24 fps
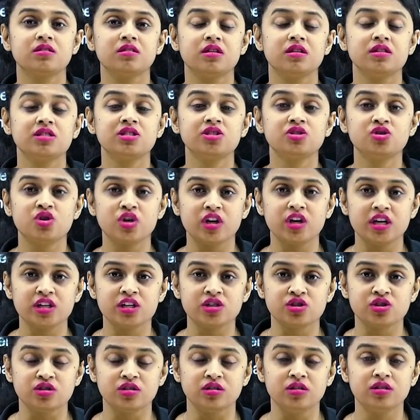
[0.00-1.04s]
a
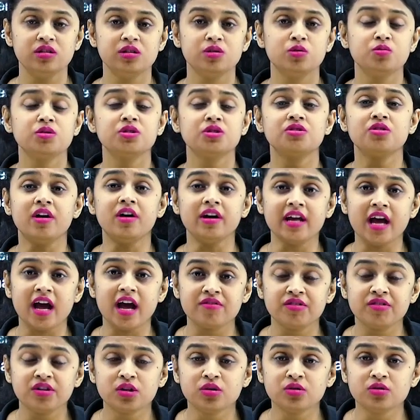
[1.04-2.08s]
stranger who was not
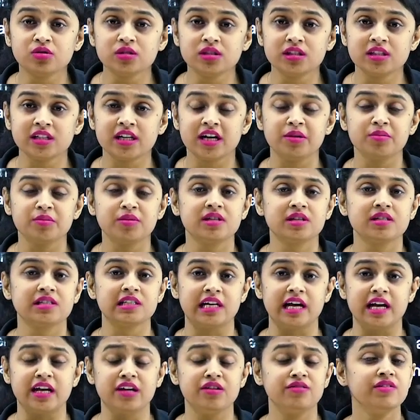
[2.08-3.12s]
having a good time in his
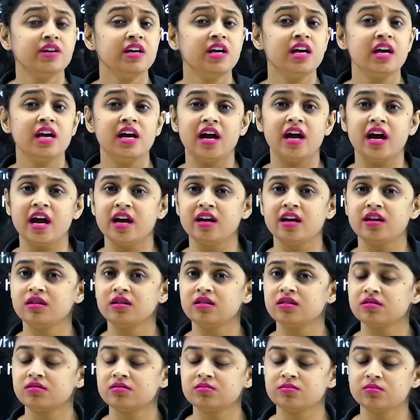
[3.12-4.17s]
life, and
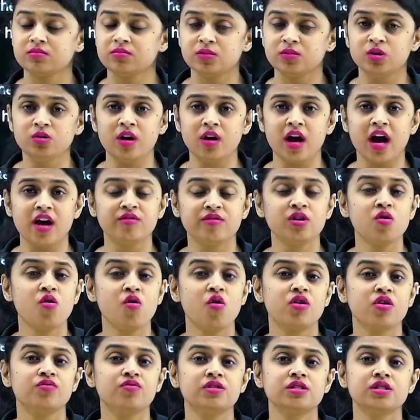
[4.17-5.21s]
you know, having a
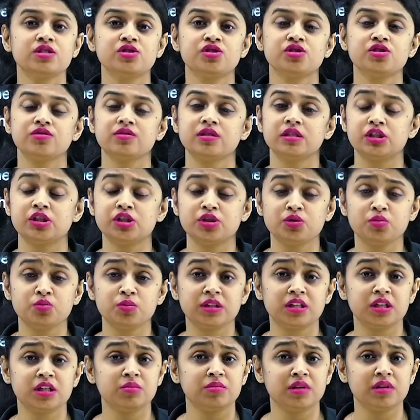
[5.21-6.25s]
conversation with
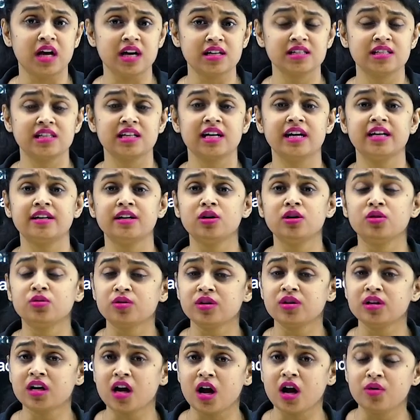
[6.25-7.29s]
him last night and
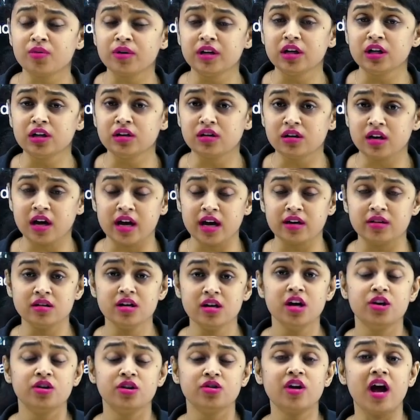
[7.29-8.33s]
looking how he, and
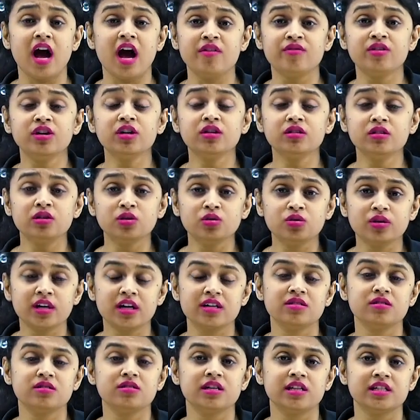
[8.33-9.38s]
you know, having a look at
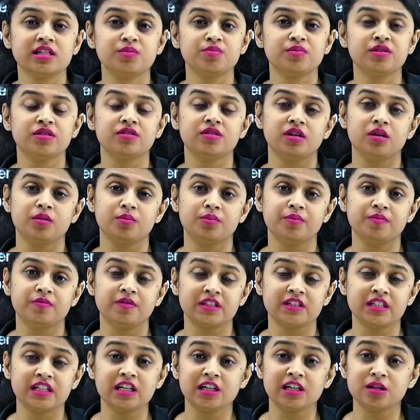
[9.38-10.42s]
her, his pre, uh,
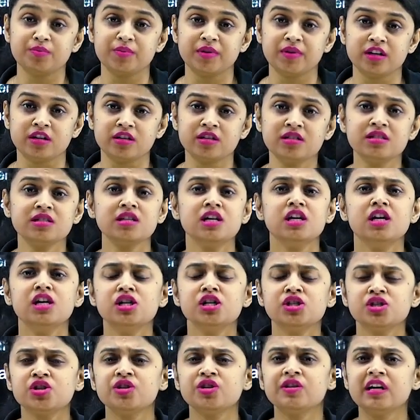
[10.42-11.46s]
physical appearance,
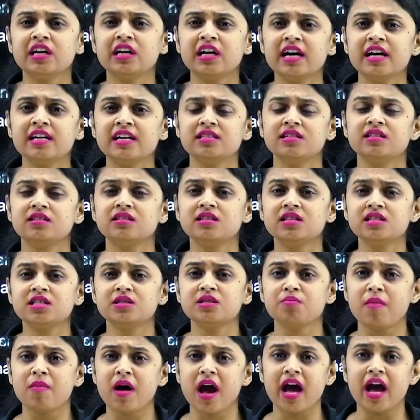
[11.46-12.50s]
she realized that this
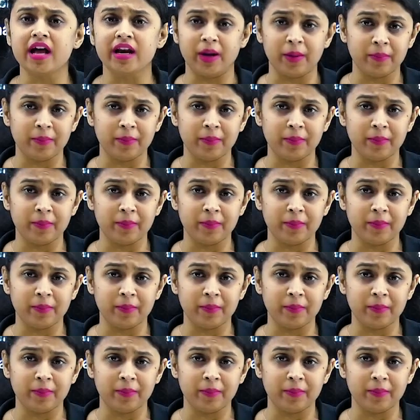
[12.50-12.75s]
man,